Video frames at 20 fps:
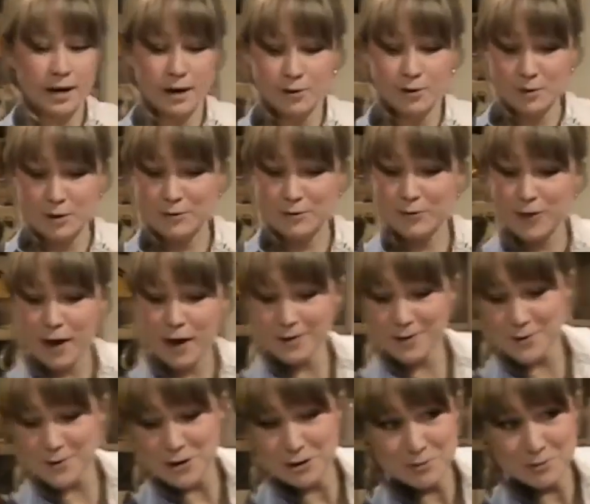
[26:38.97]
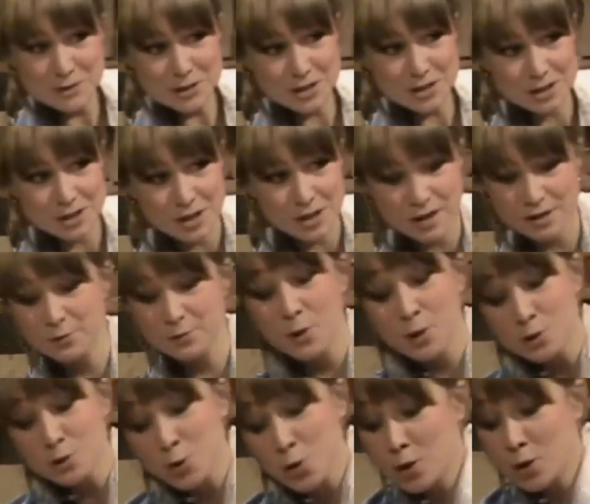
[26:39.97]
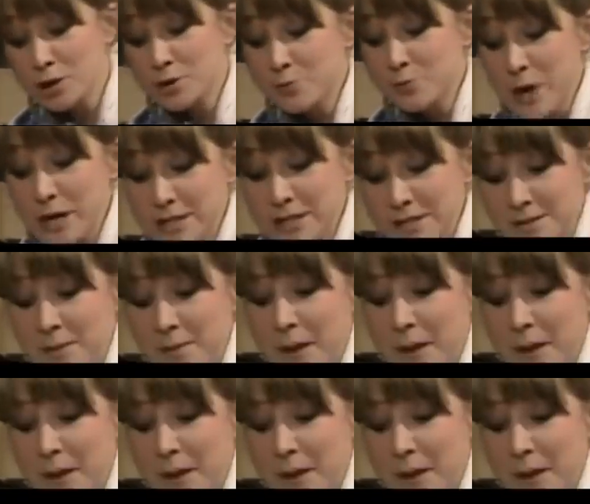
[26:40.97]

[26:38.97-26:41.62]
You mean Father Christmas is going to want all his presents